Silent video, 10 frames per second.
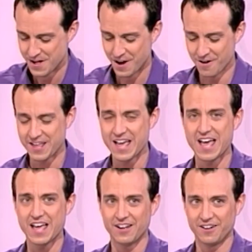
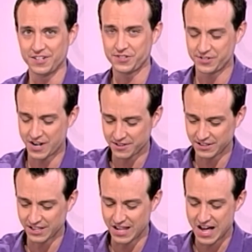Okay, let's start the
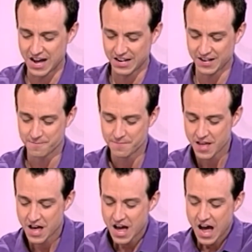clock.
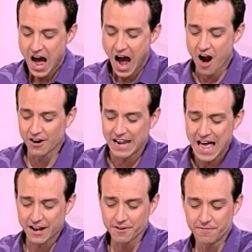Our
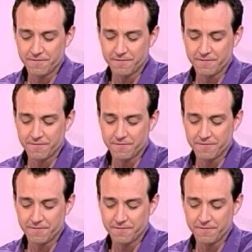lack of